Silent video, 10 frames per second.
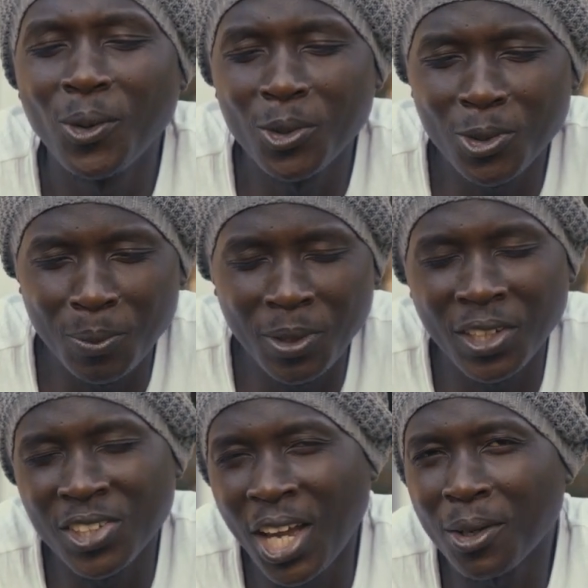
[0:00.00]
also
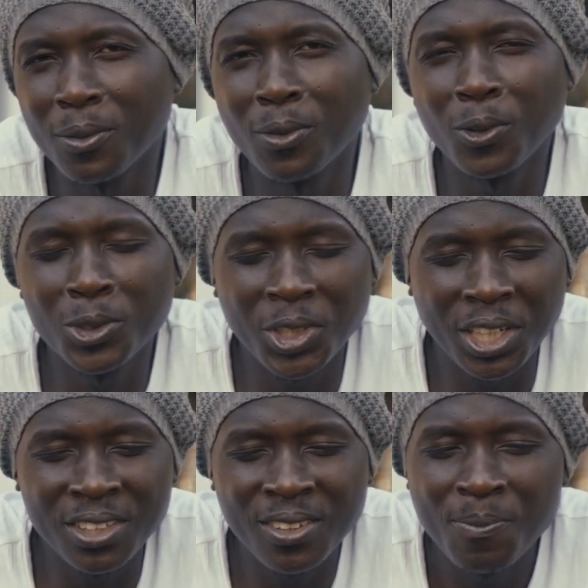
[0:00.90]
being a jack of all
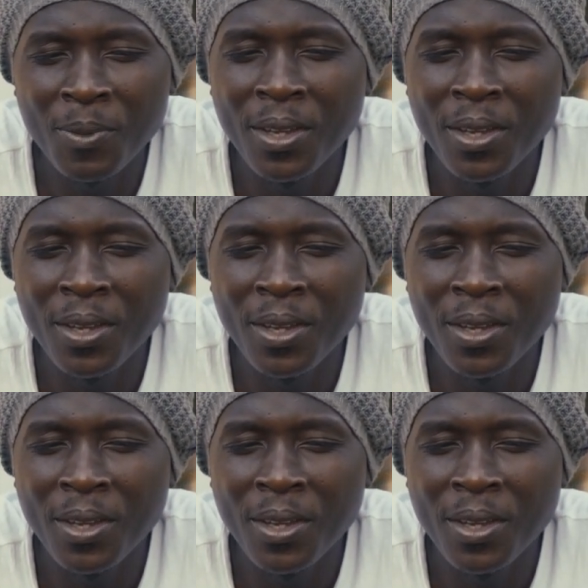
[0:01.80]
trades,